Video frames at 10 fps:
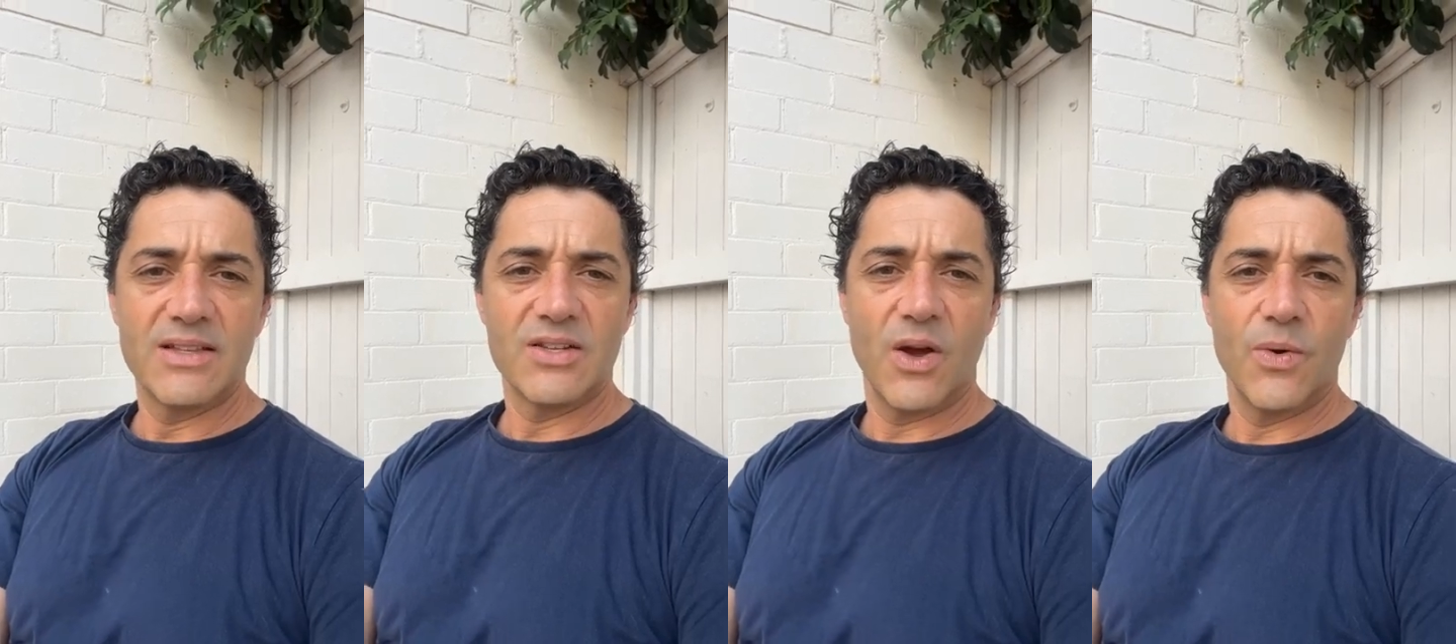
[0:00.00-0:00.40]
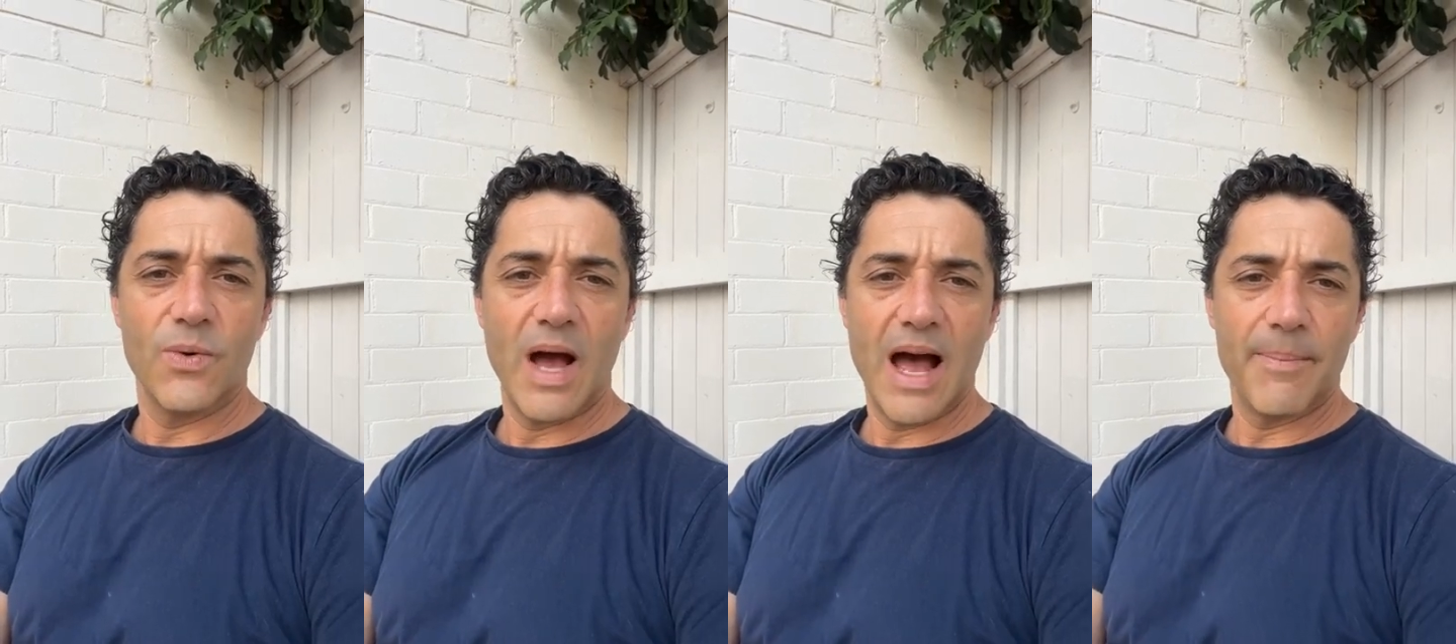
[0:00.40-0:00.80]
And
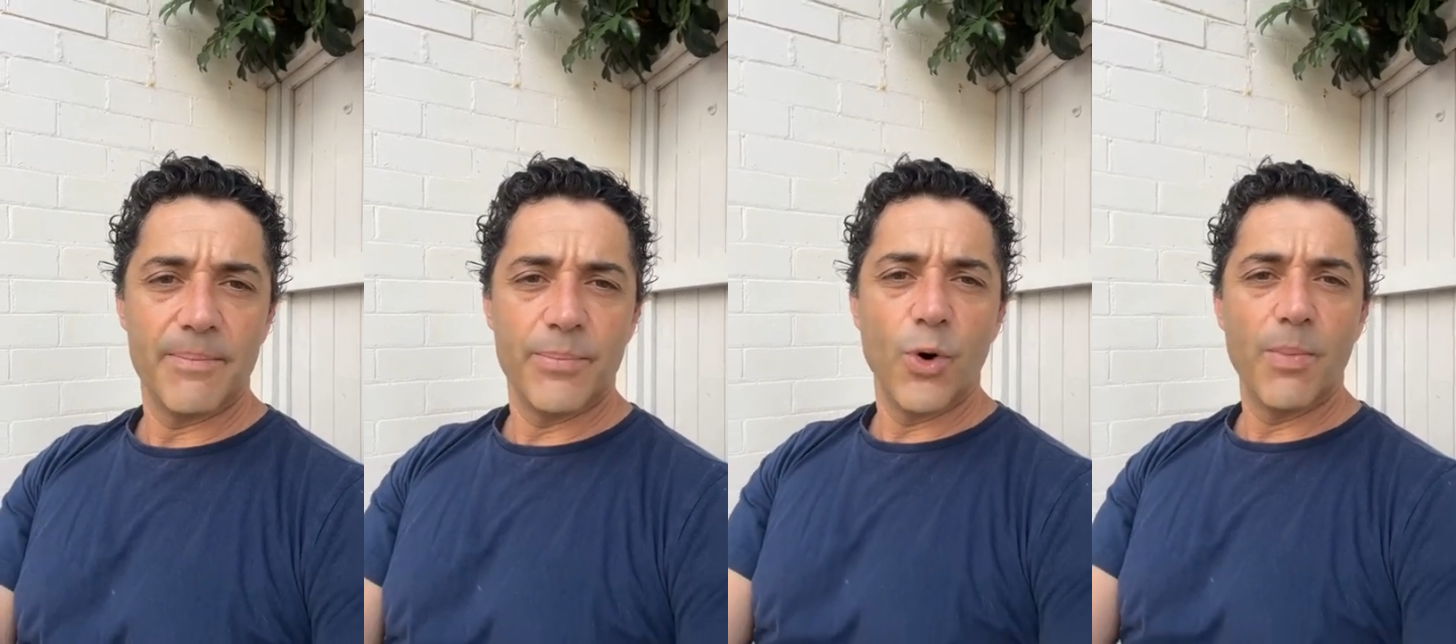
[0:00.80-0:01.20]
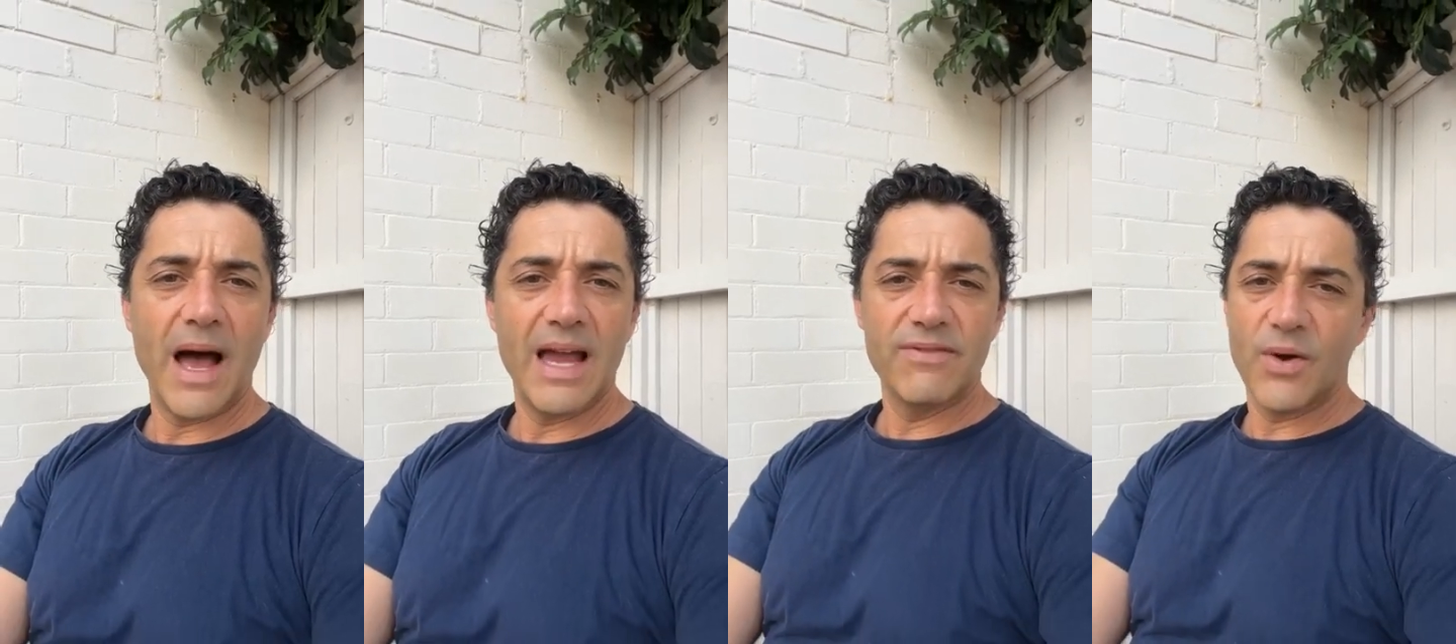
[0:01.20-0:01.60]
so, um, poor
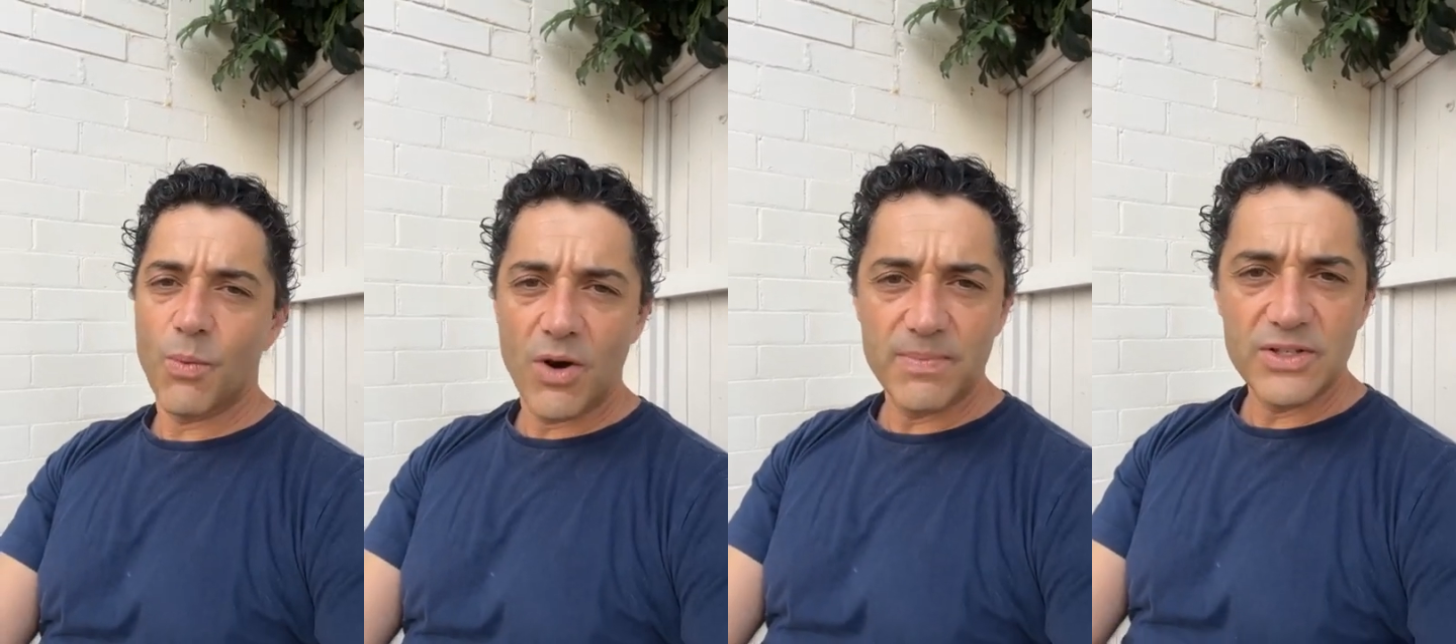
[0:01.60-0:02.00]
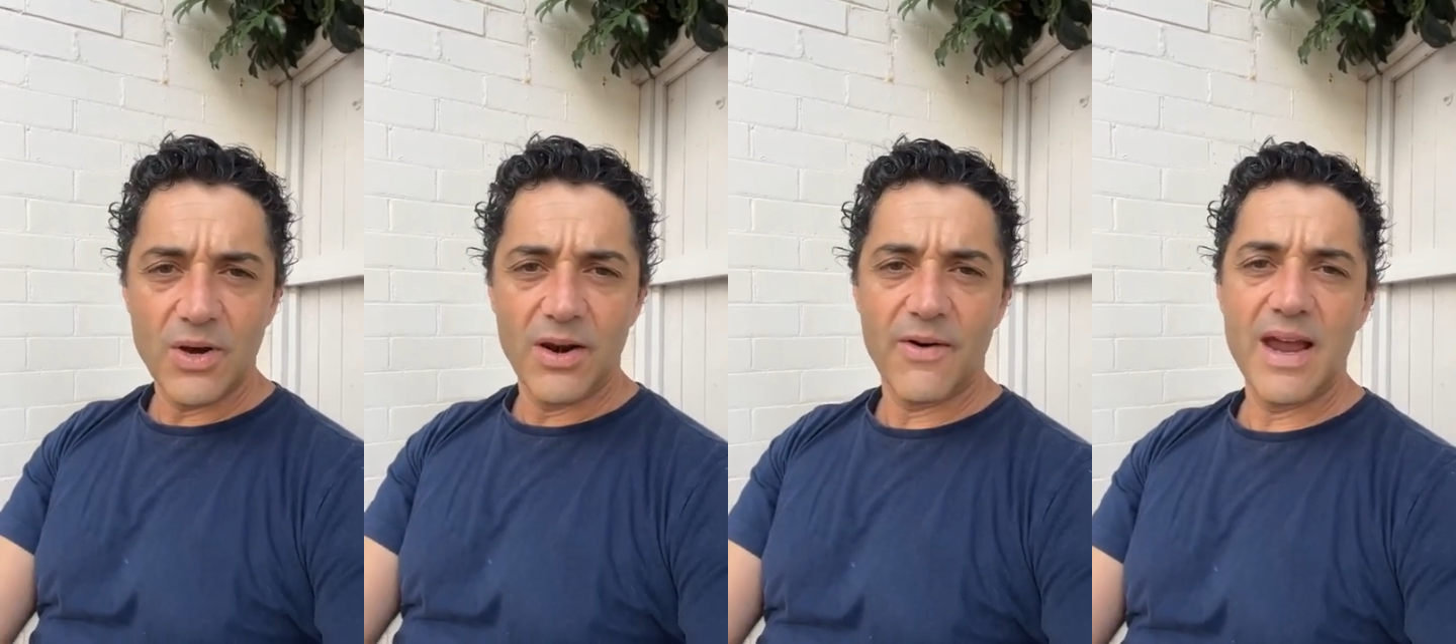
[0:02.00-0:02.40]
behaviour won't be
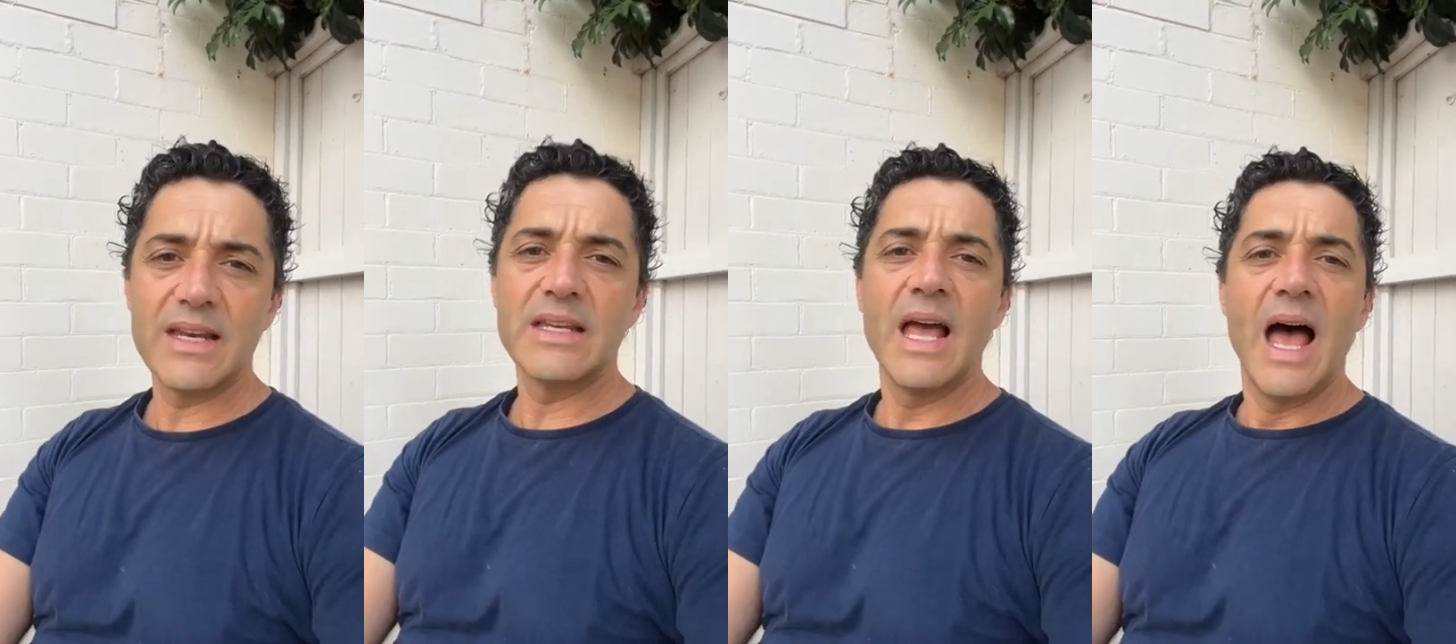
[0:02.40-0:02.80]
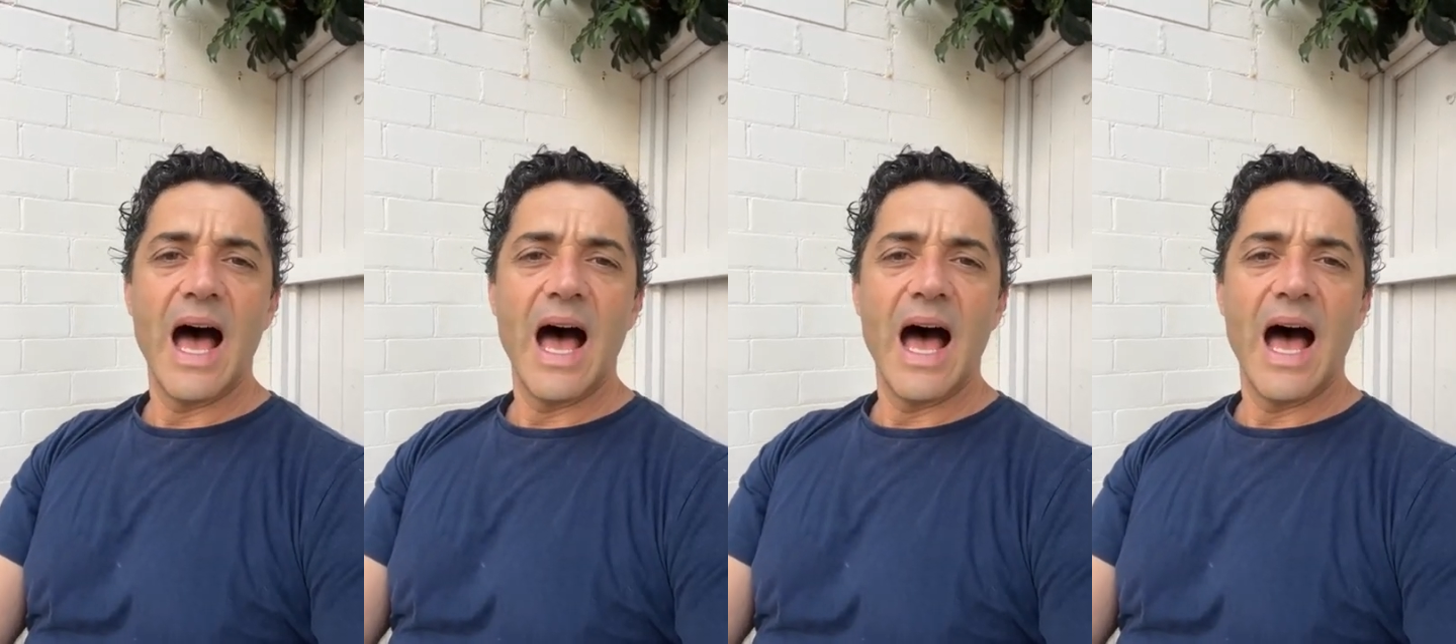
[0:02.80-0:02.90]
tolerated.